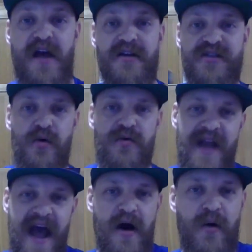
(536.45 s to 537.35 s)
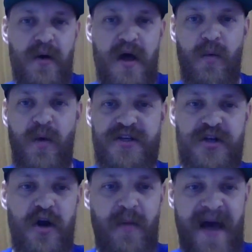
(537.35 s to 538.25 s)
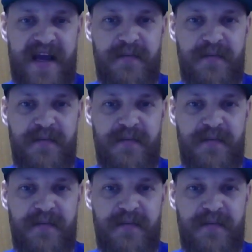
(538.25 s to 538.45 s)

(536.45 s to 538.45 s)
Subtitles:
So now, once you go back